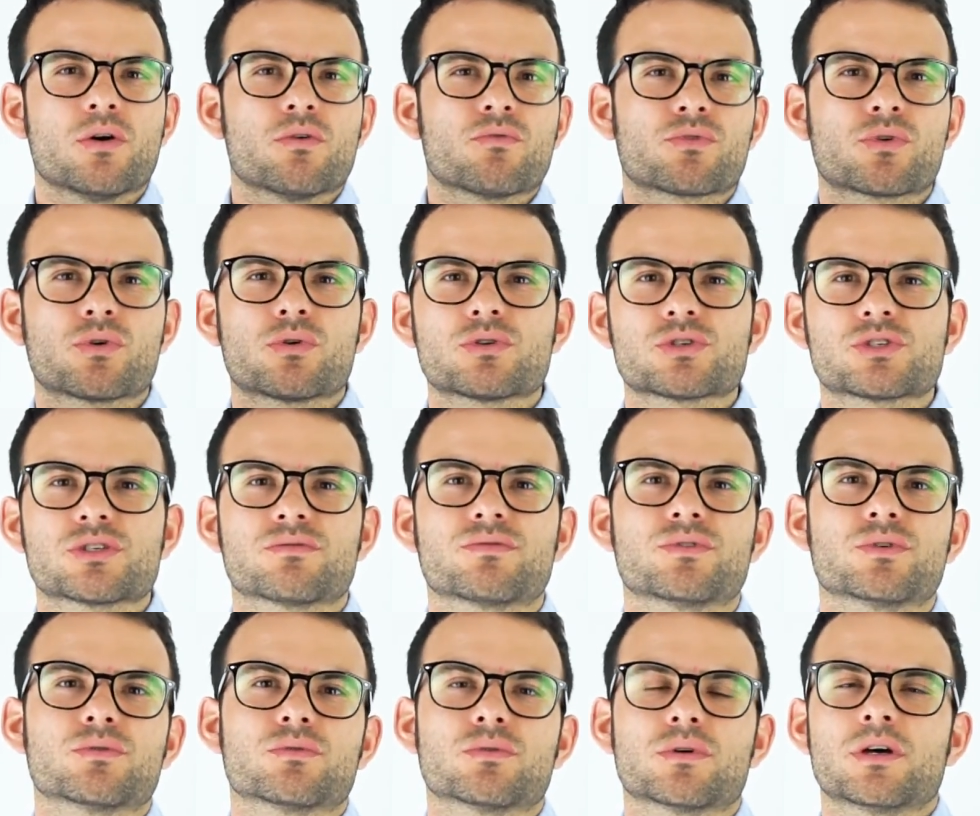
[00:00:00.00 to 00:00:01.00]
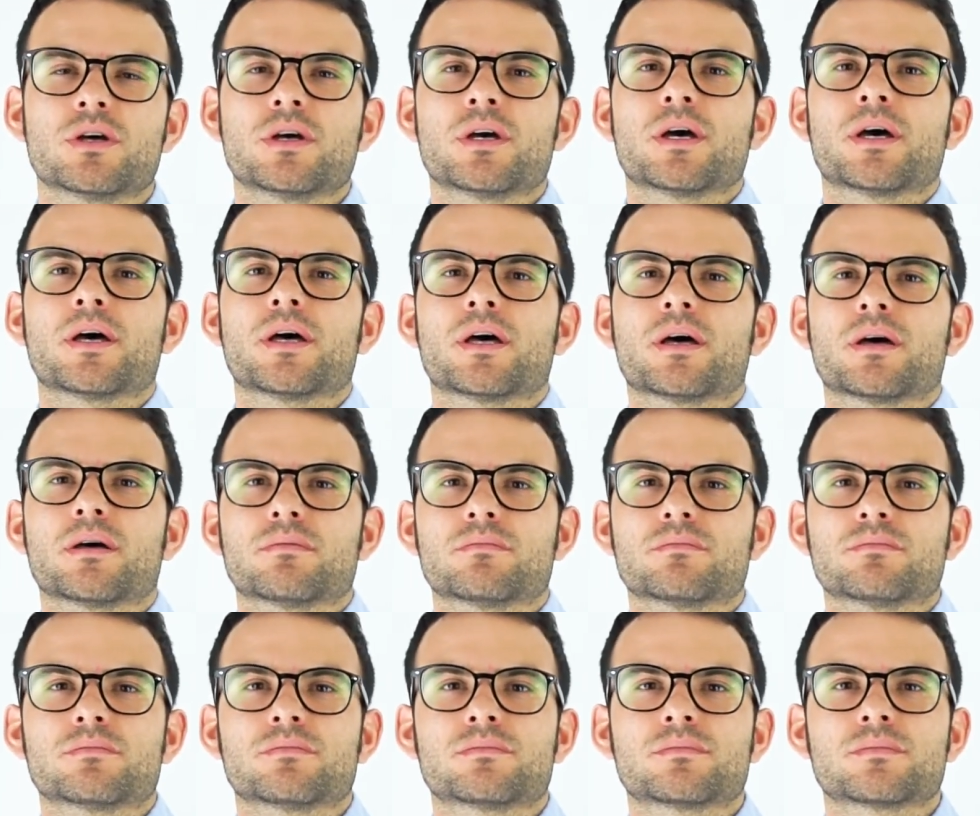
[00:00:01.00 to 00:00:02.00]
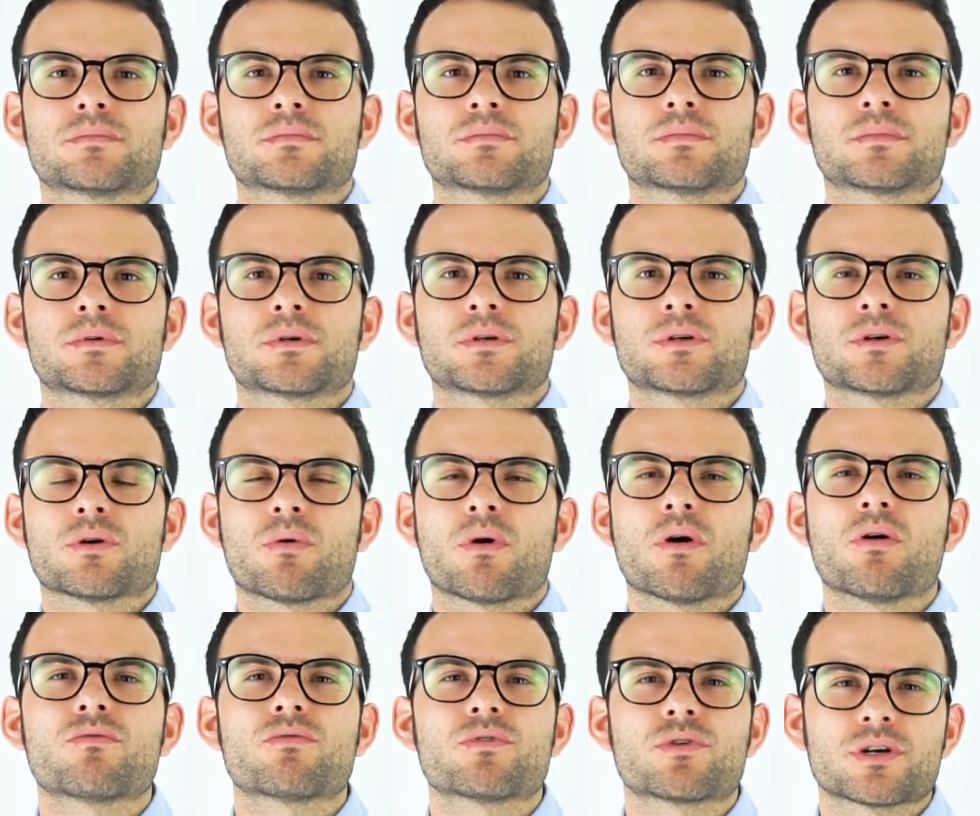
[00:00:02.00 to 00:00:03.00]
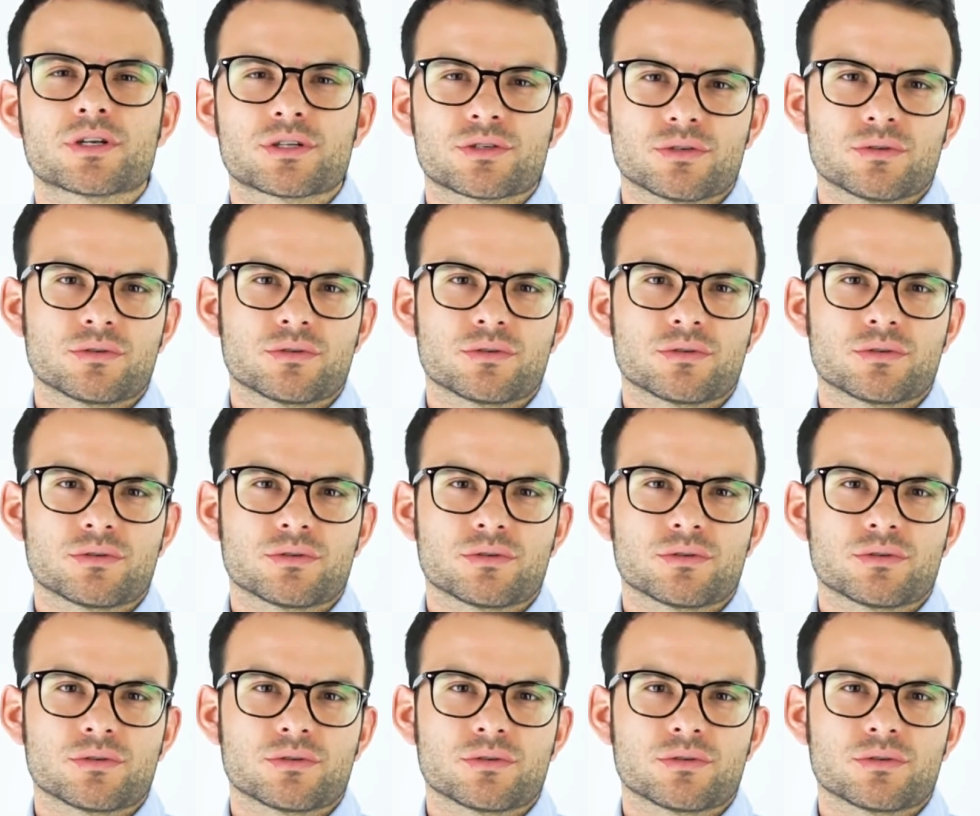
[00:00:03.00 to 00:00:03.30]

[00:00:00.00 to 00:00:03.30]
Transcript: Of course, if you go over it,